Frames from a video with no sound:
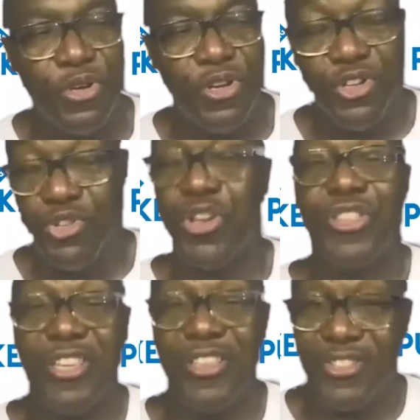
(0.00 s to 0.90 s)
during
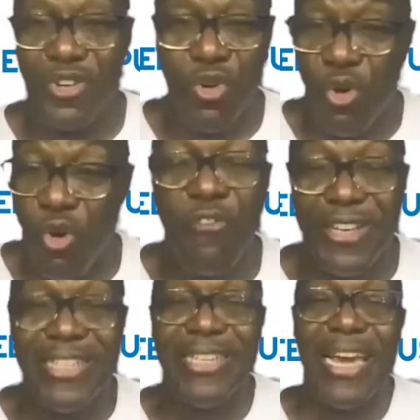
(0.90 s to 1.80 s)
these
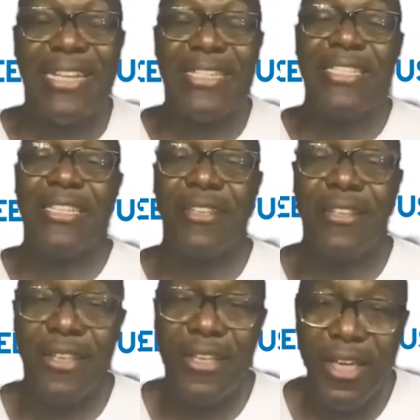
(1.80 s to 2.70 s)
COVID-19
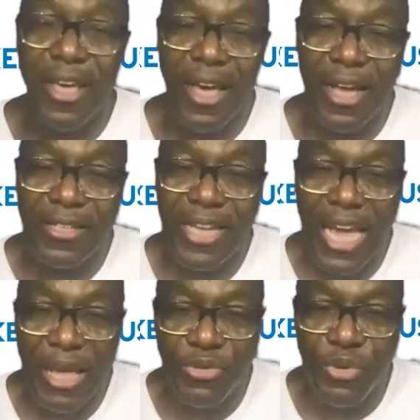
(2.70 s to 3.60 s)

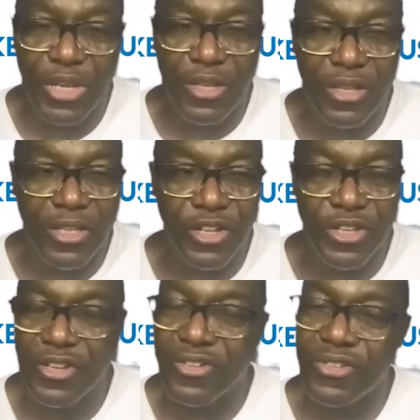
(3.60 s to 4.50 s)
times when
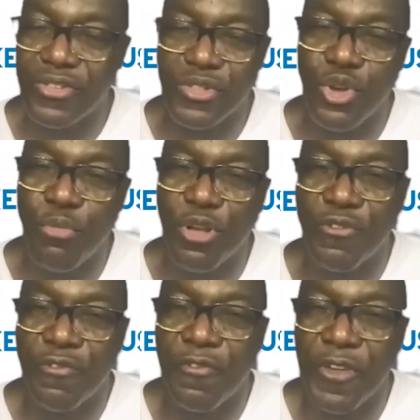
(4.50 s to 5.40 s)
there's so much
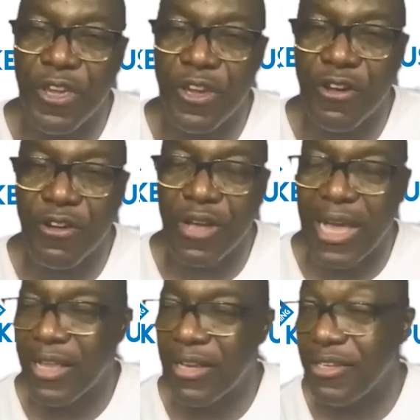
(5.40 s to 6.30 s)
fear
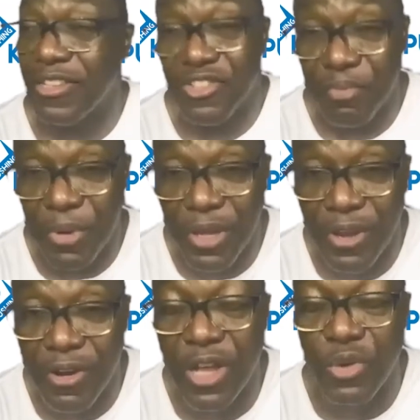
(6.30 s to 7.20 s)
and
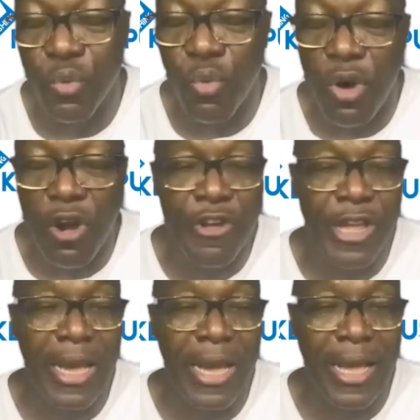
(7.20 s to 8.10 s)
despair and worry
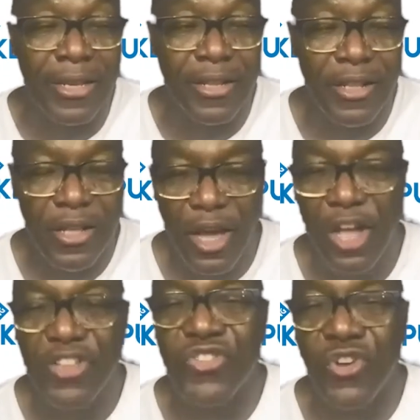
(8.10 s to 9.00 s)
and
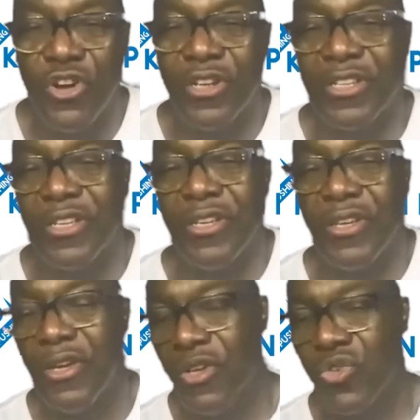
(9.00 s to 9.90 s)
uncertainty
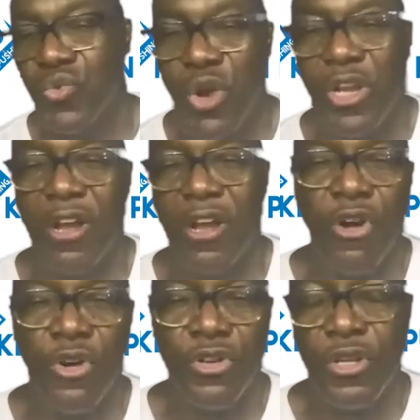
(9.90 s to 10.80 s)
swirling
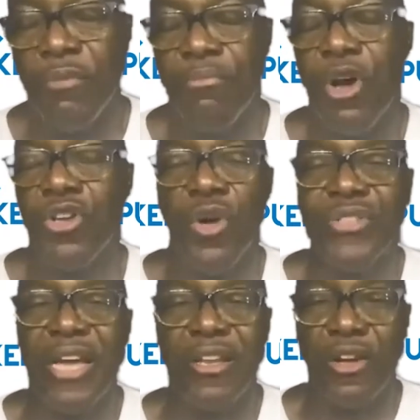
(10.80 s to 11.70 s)
around. But
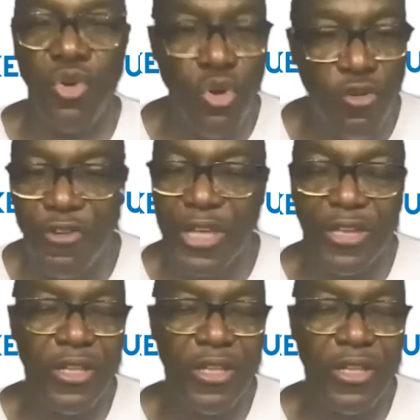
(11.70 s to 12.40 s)
outside of COVID,